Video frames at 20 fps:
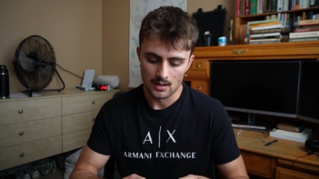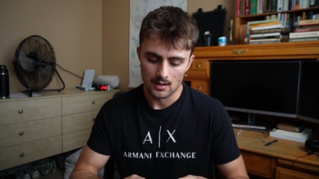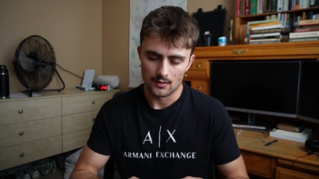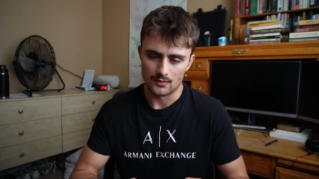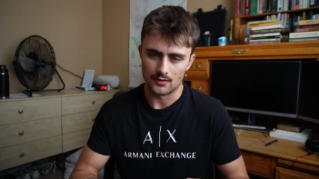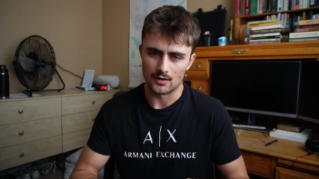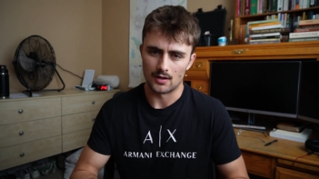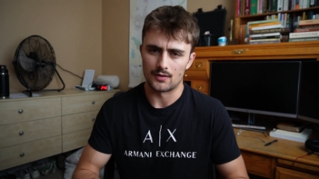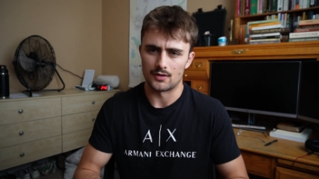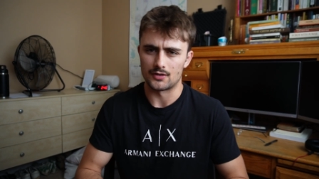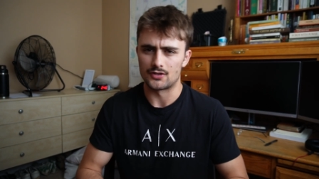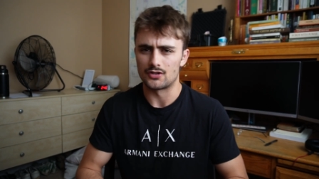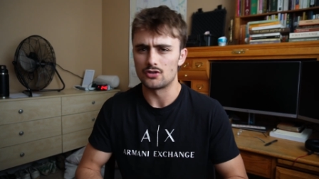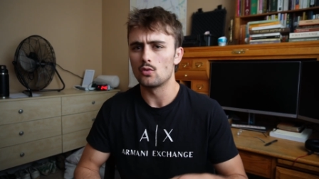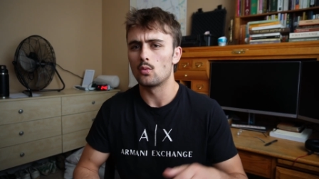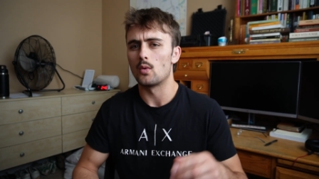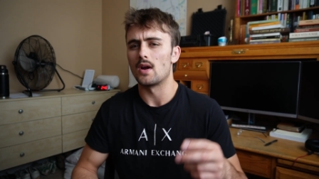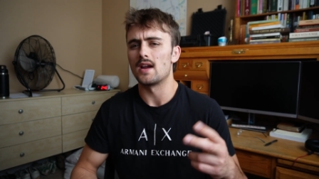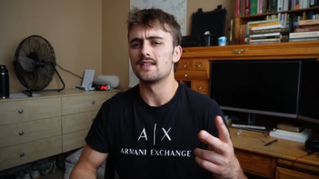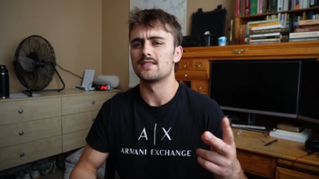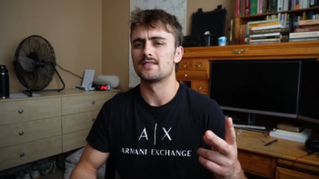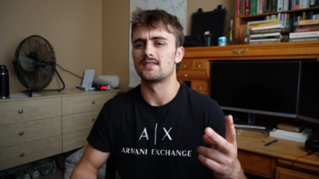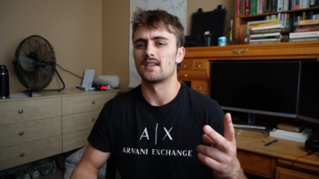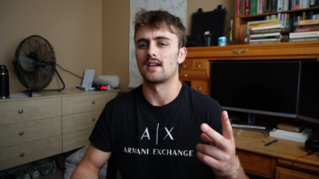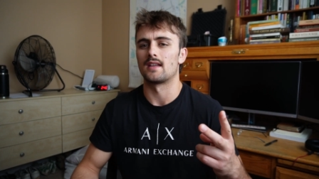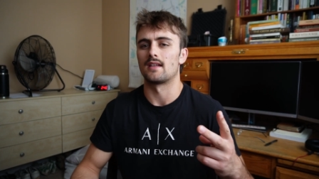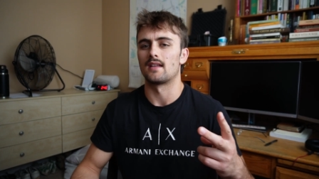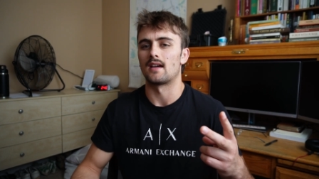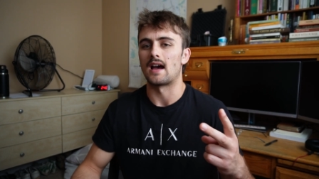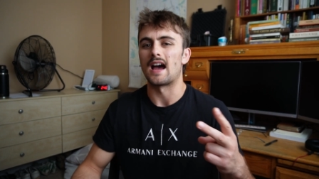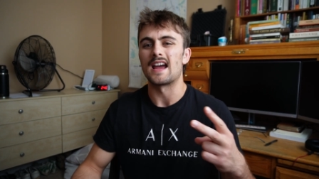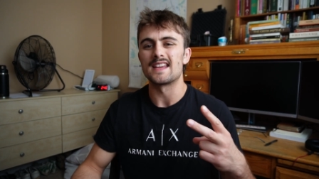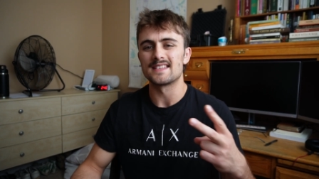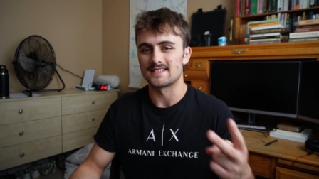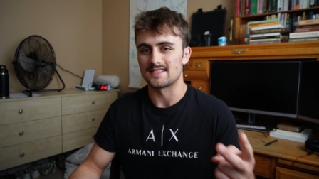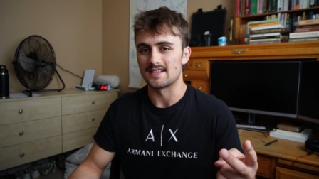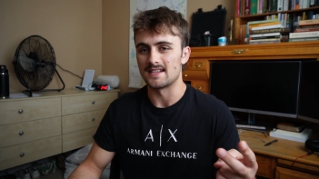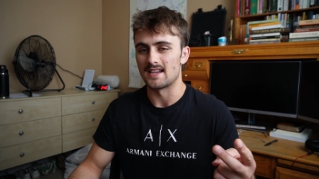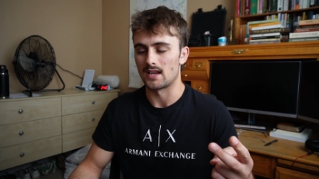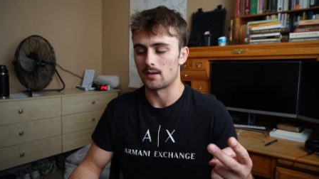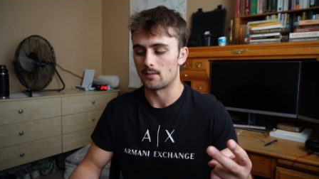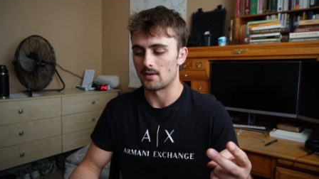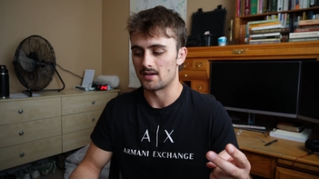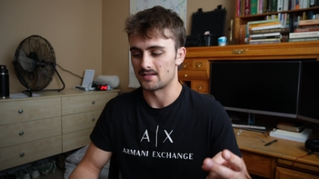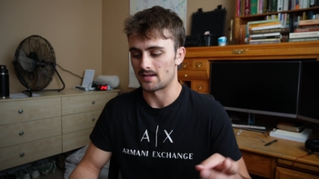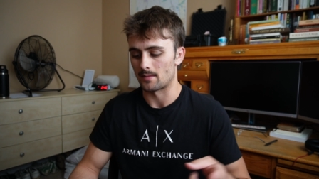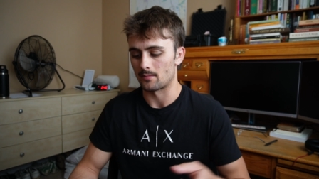the 2 ways that I see, anyways,